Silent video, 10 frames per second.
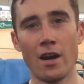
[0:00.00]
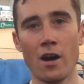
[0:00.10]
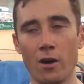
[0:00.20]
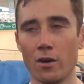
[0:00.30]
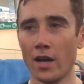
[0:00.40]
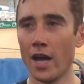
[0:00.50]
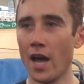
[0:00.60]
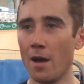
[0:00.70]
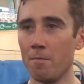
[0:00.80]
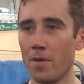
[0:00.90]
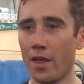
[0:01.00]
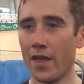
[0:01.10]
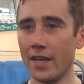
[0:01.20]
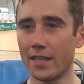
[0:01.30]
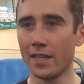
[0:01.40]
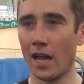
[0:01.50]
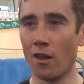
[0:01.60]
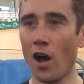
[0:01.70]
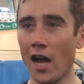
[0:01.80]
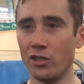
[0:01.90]
I know. Um, I think a
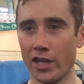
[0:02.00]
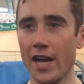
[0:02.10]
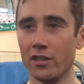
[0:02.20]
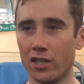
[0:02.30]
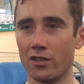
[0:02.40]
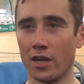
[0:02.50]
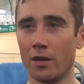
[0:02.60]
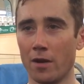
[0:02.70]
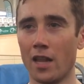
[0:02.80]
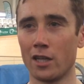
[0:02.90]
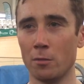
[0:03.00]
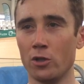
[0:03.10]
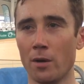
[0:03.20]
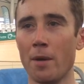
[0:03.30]
lot has changed since I, I last spoke to you.